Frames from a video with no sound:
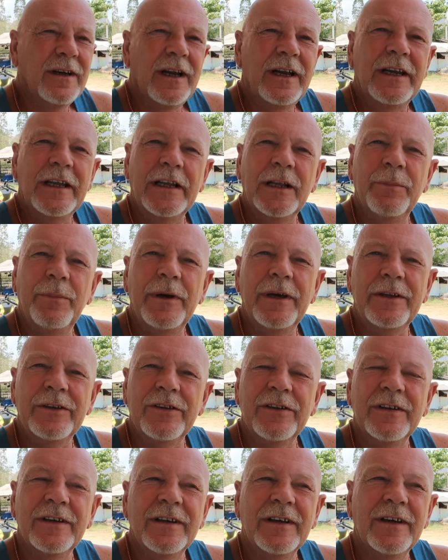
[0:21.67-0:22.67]
a little bit.
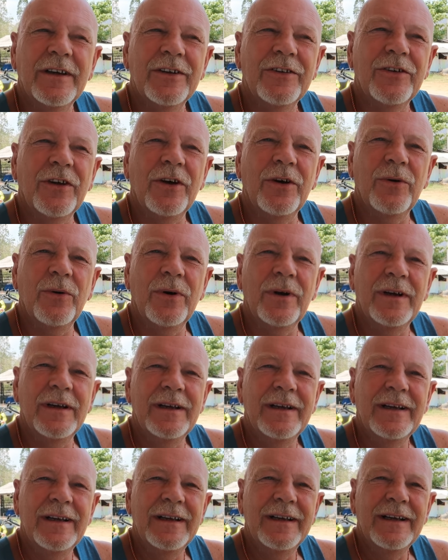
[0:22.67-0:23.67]
So,
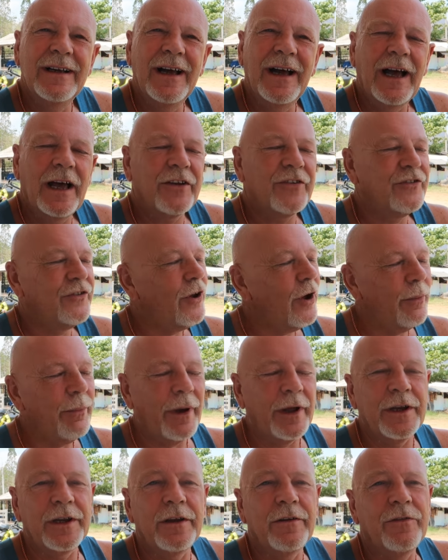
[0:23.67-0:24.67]
as so
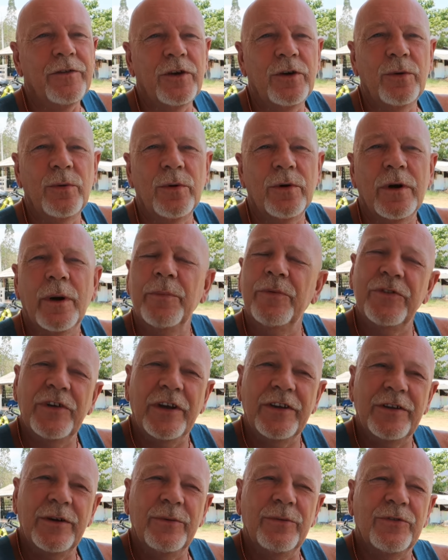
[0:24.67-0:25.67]
many of you were
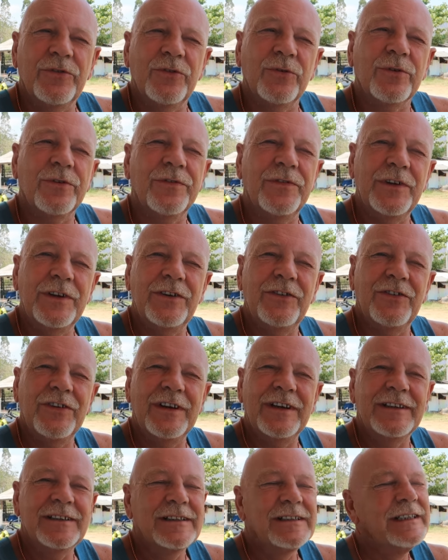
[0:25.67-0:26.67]
upset it was sort of
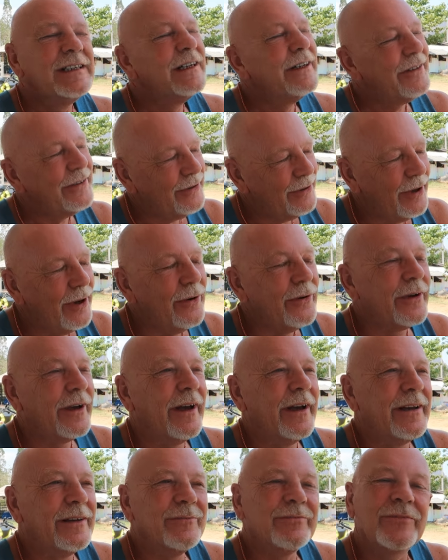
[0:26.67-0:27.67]
finishing,
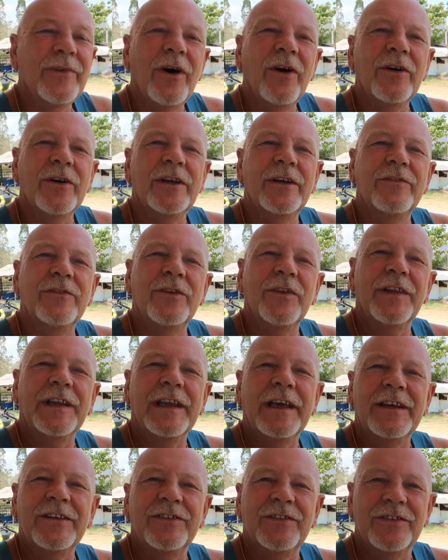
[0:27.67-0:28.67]
okay, I'll give you the
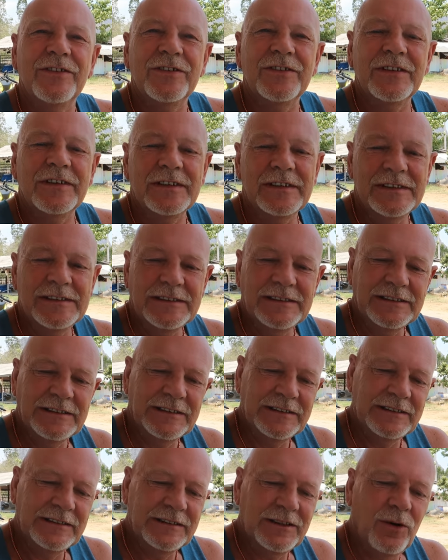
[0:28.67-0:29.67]
latest.
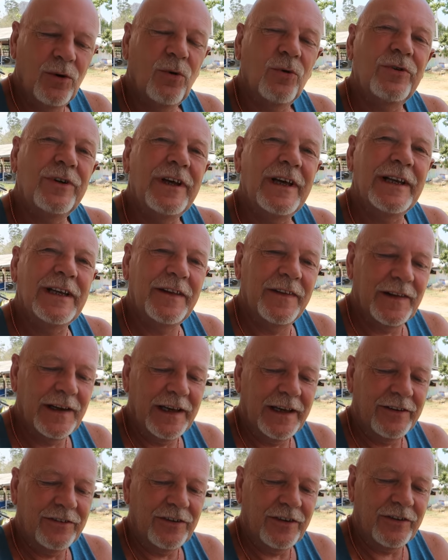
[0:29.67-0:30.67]
Or nearly the
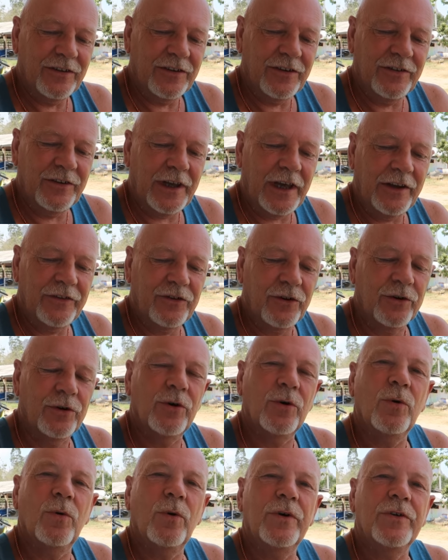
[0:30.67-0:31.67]
latest, because it has gone
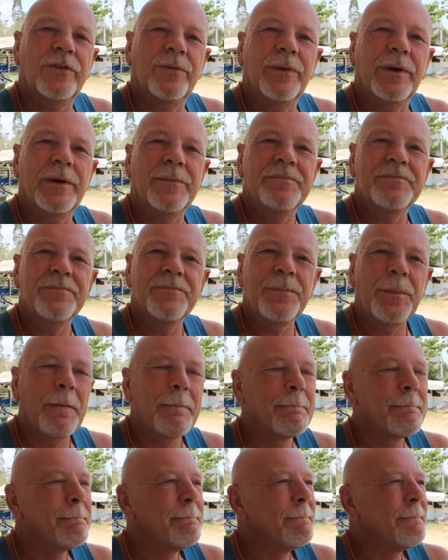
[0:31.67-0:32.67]
on quite a bit.
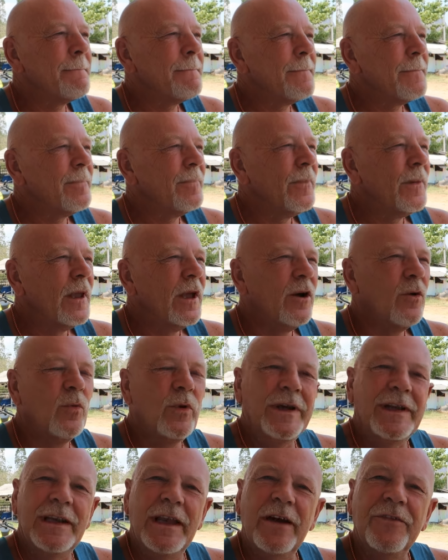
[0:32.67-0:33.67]

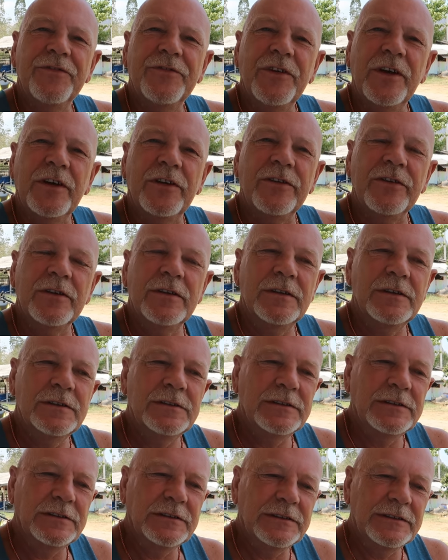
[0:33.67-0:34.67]
We left it
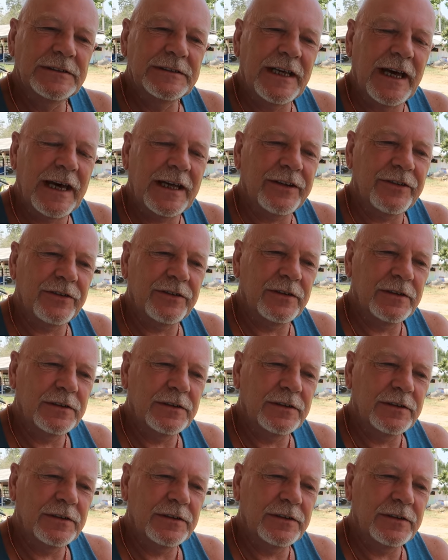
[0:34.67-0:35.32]
that